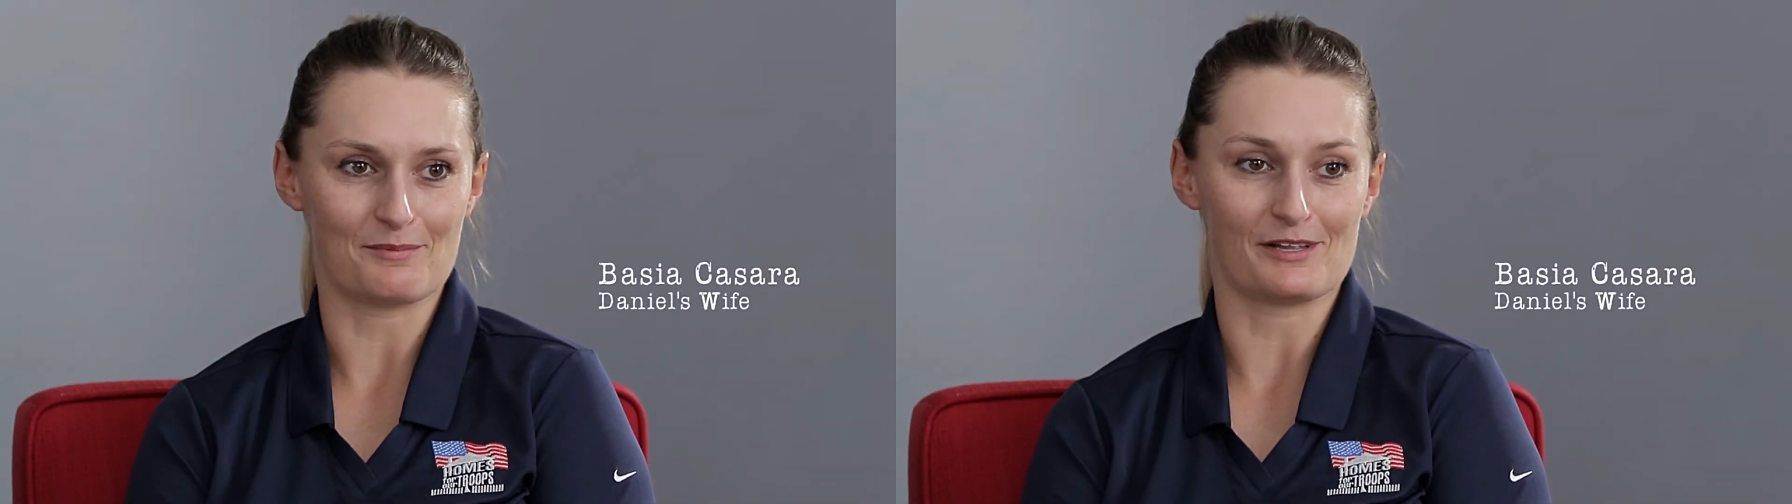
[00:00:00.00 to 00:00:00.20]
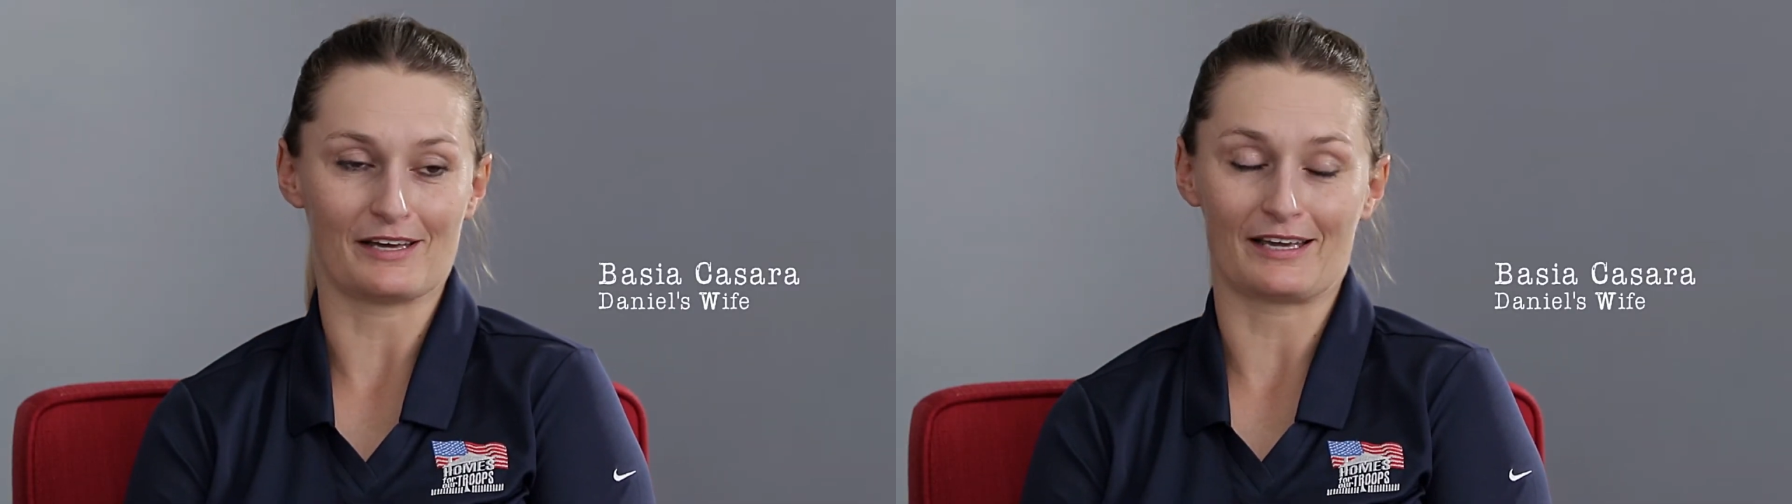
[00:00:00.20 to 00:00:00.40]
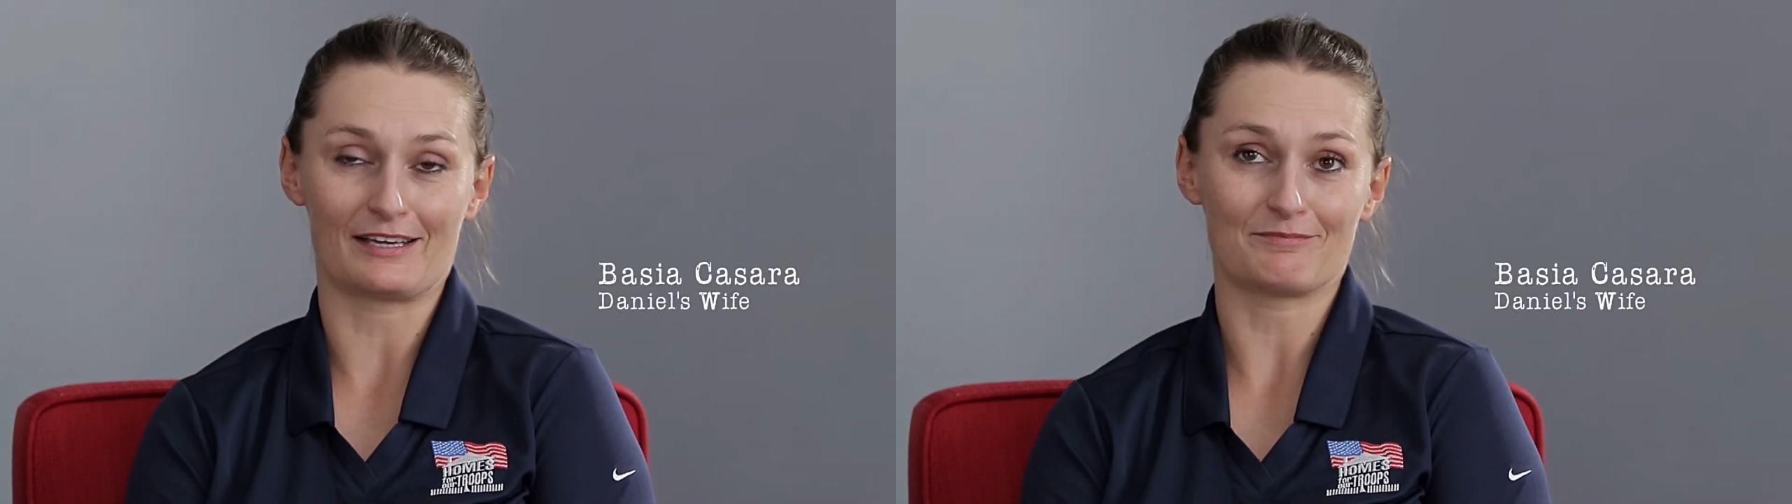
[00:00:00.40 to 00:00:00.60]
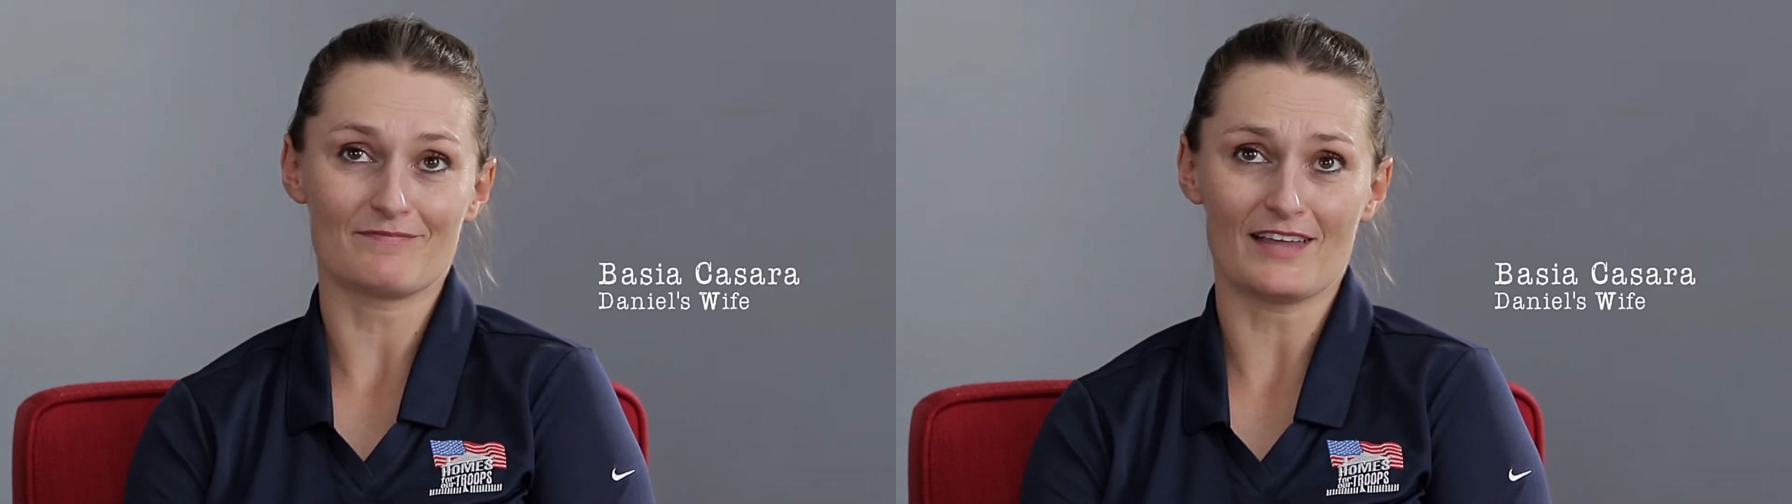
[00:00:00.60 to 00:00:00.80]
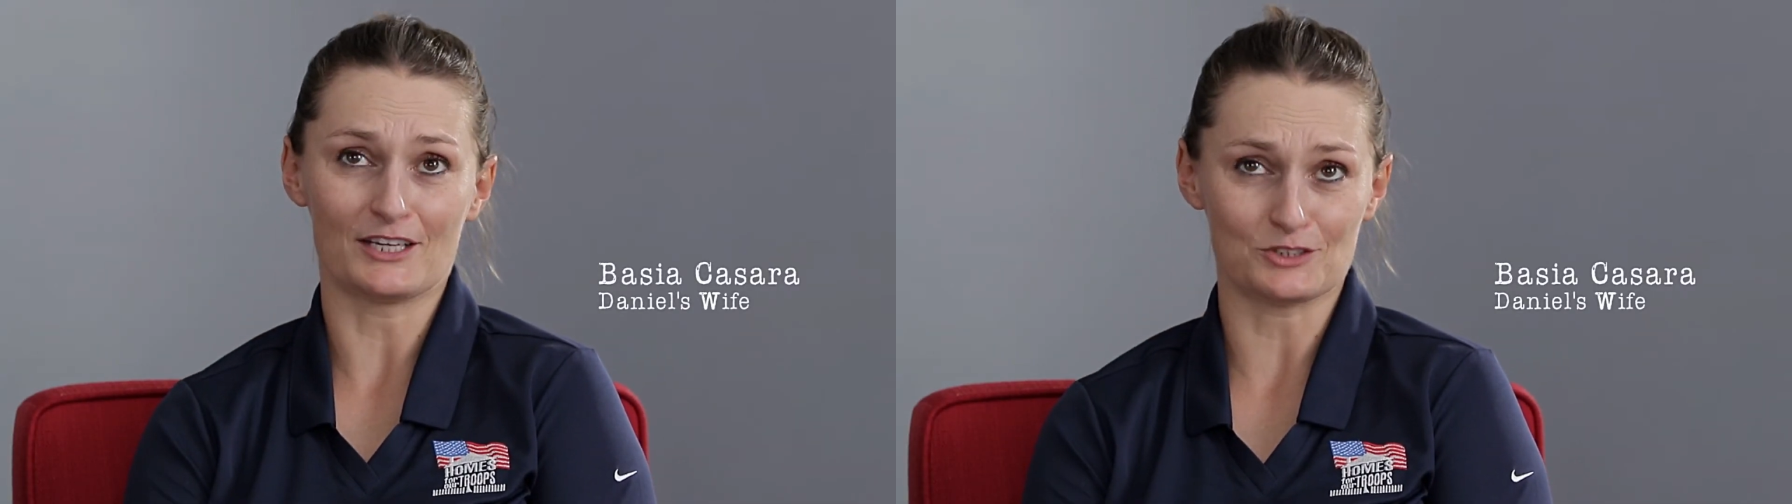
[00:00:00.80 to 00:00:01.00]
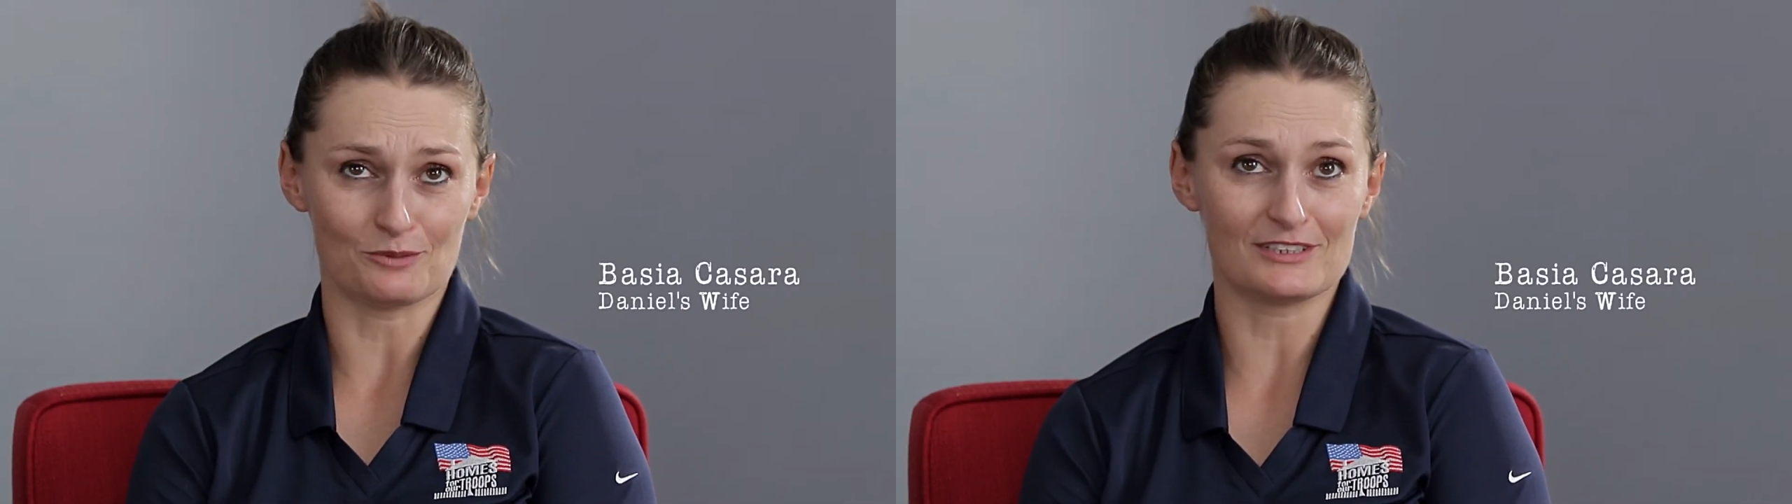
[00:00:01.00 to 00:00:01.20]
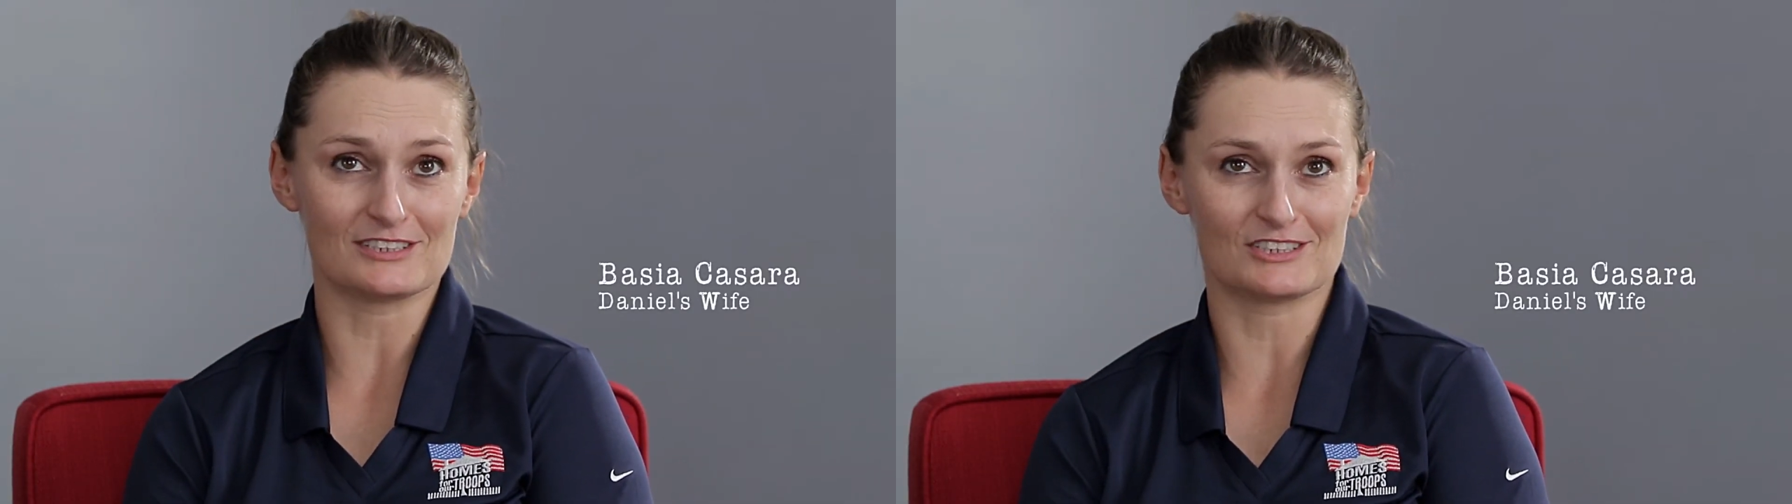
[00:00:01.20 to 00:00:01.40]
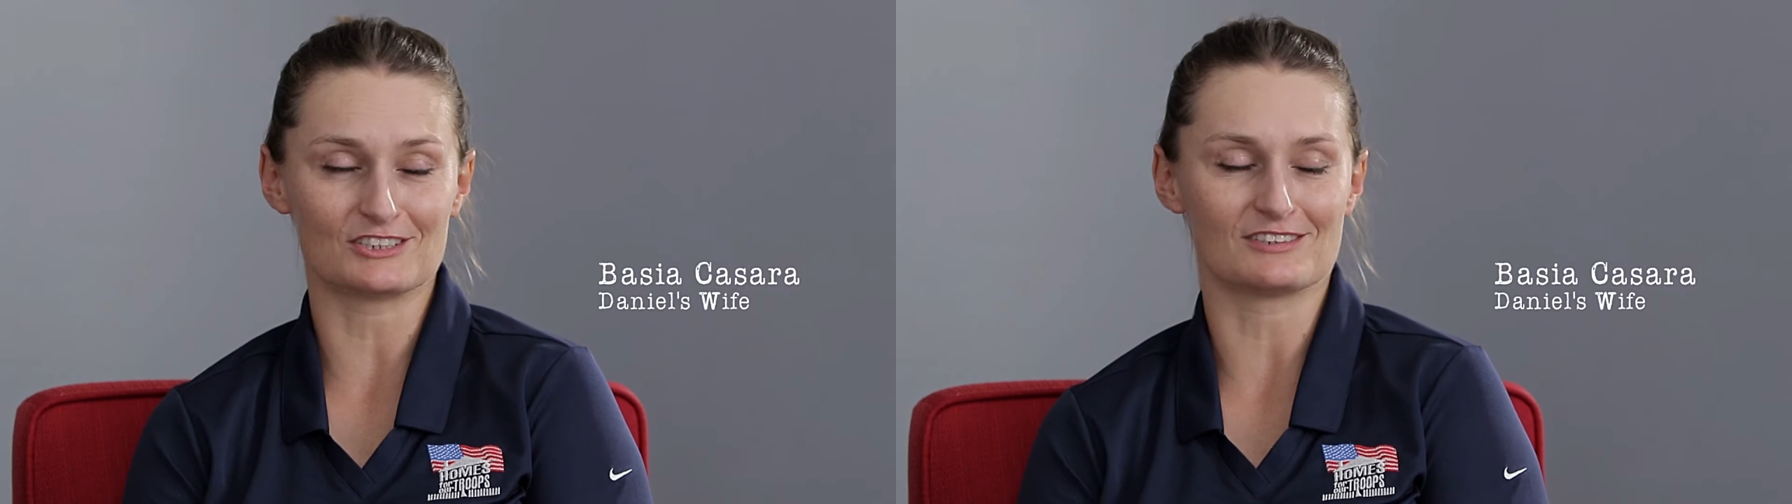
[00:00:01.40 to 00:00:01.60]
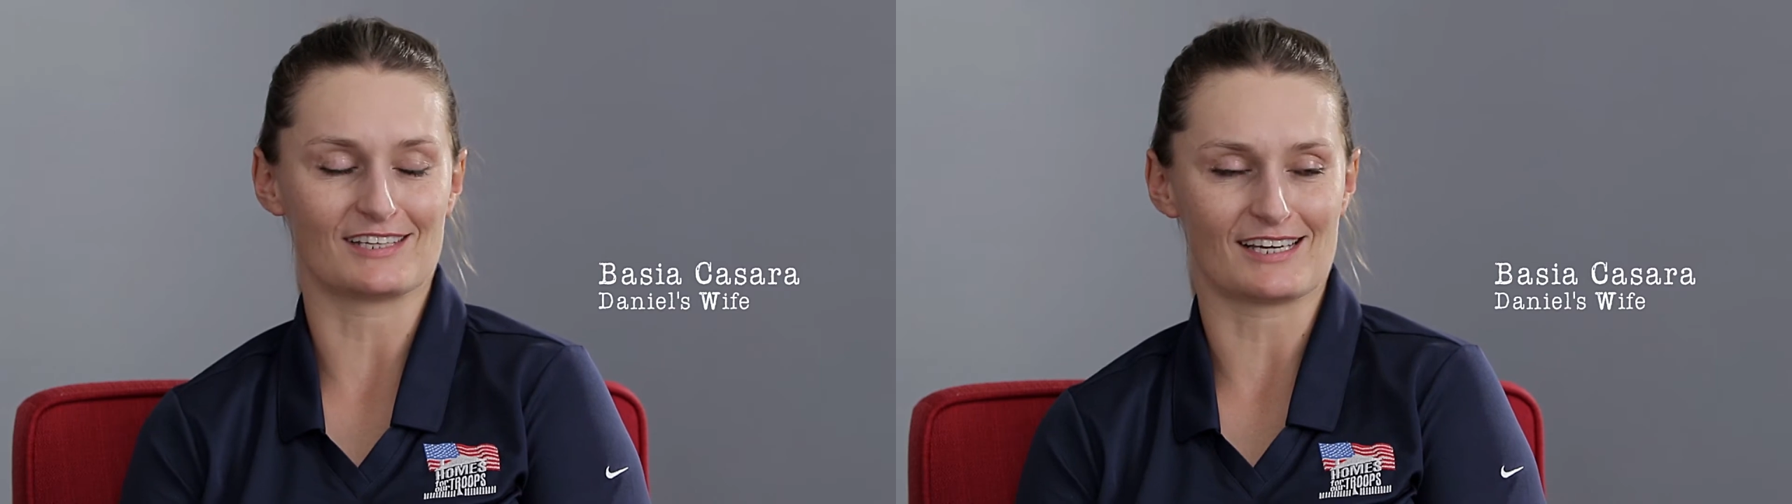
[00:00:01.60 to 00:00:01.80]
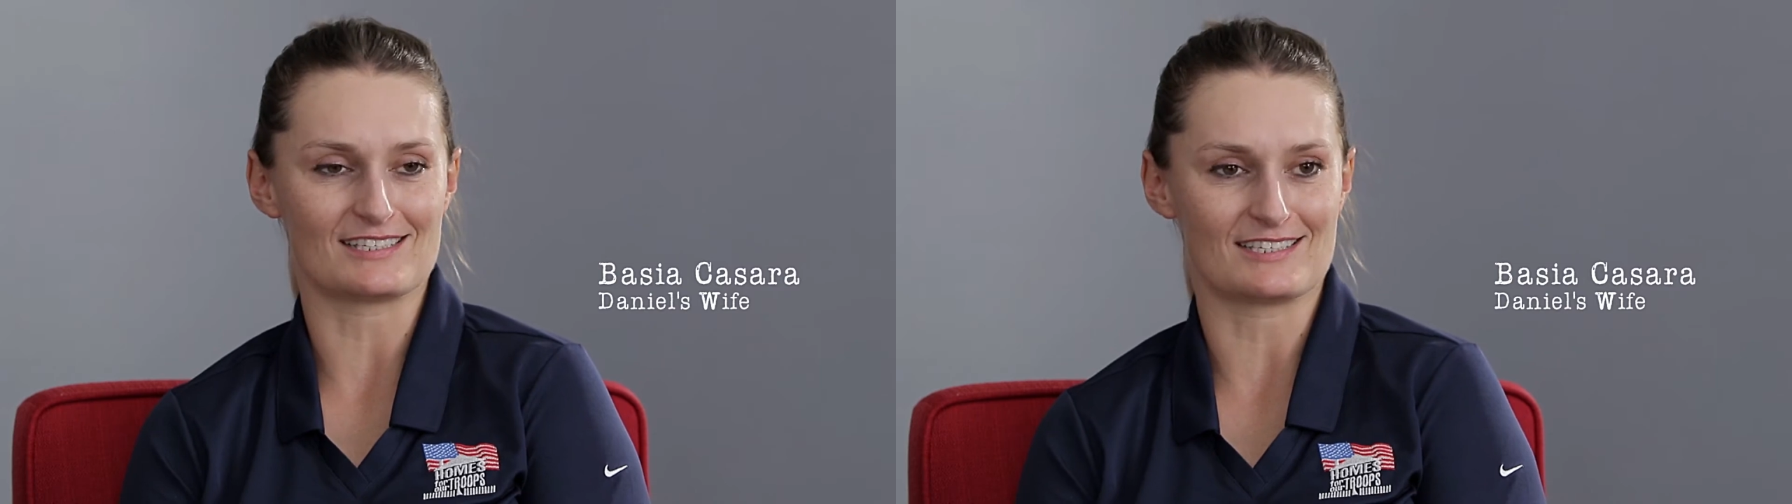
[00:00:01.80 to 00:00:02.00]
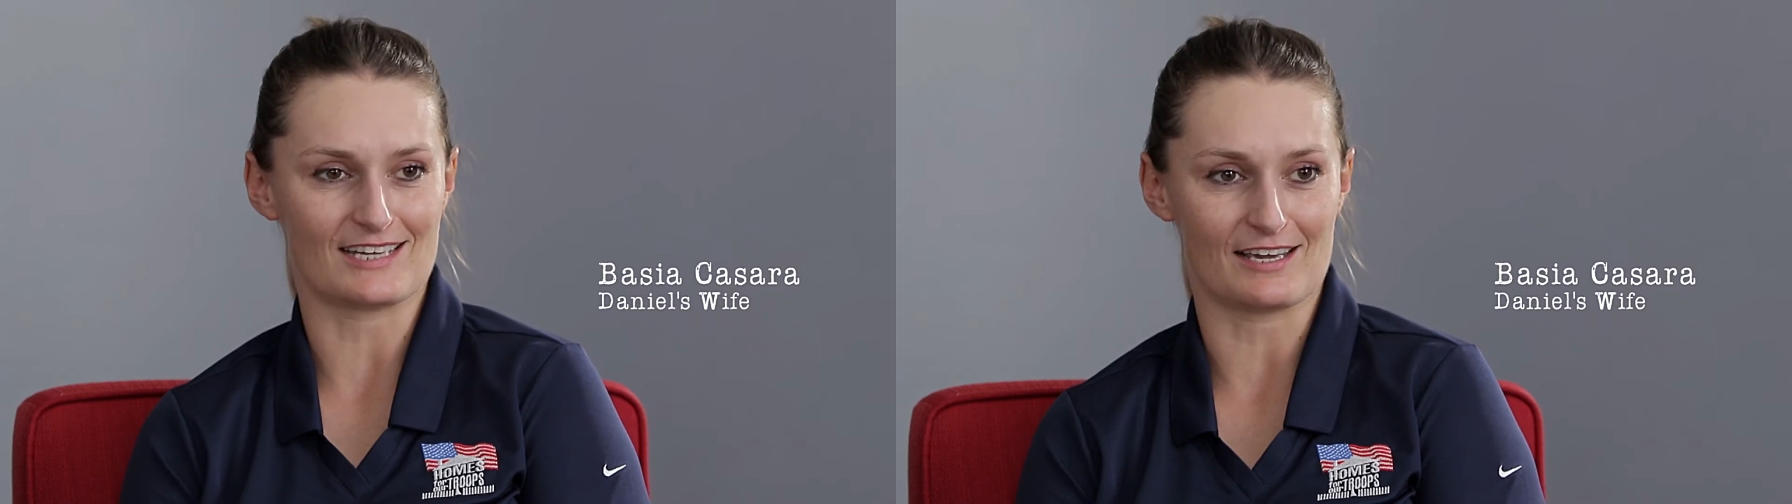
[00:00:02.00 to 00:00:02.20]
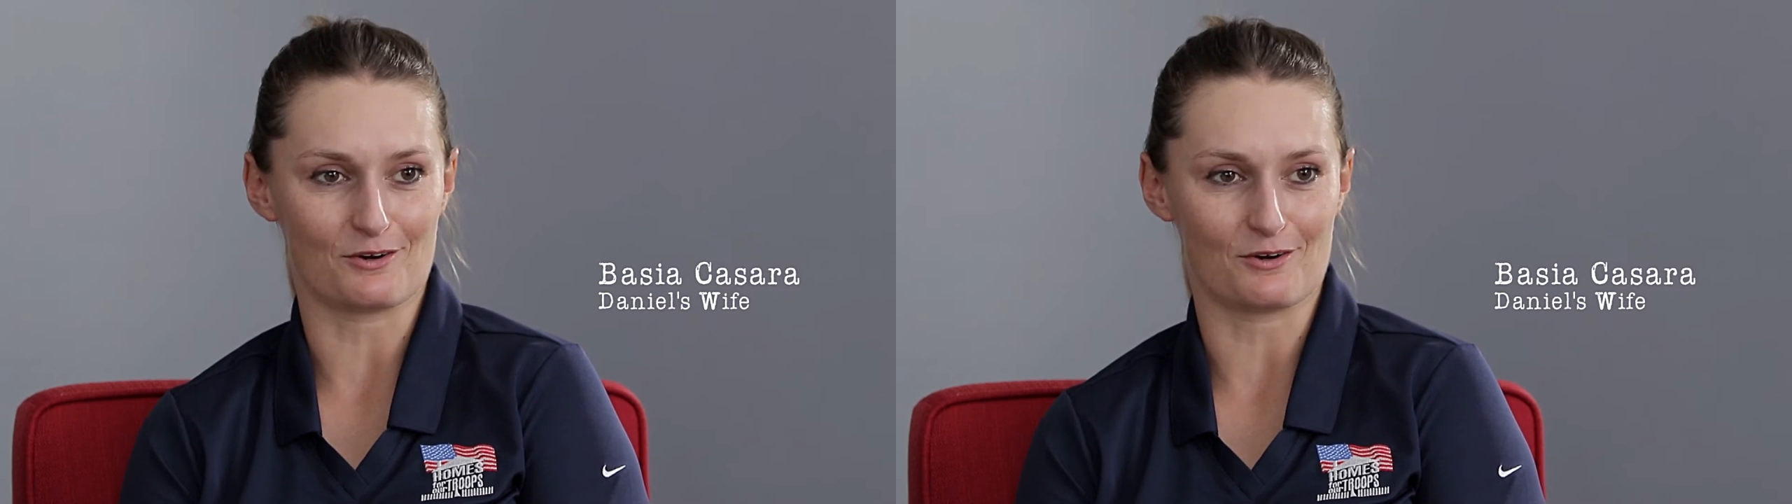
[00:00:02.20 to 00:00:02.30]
I'm like, I told my sister the next day